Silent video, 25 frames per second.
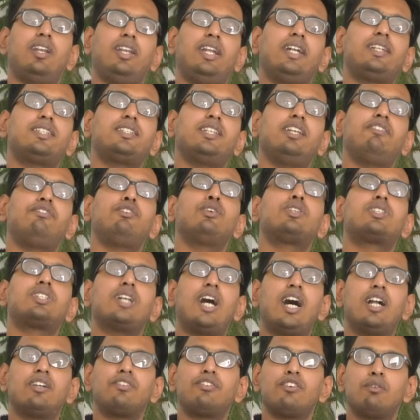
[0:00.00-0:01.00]
let's say if you
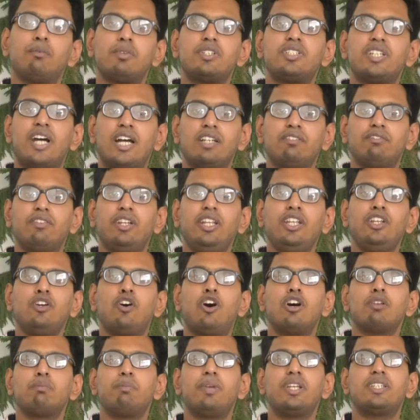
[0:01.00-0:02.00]
start from January
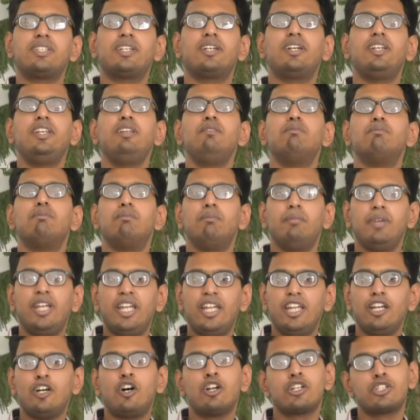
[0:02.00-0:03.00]
or basically
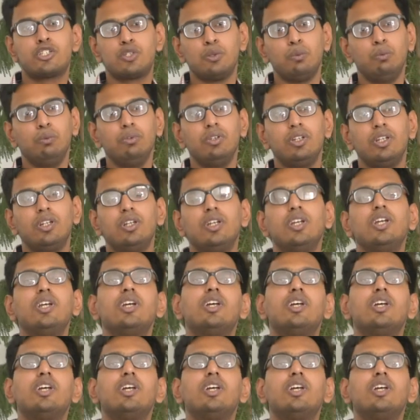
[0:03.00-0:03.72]
May or June,